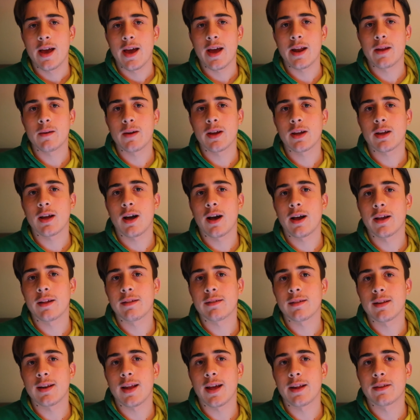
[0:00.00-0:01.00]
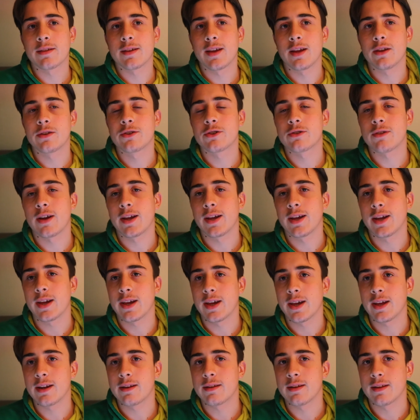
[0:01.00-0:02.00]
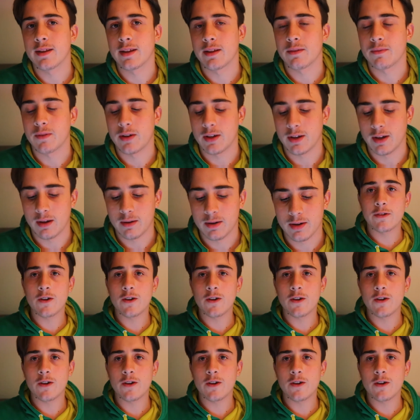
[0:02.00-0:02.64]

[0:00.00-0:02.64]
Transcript: Anyway guys, let's get straight into this video.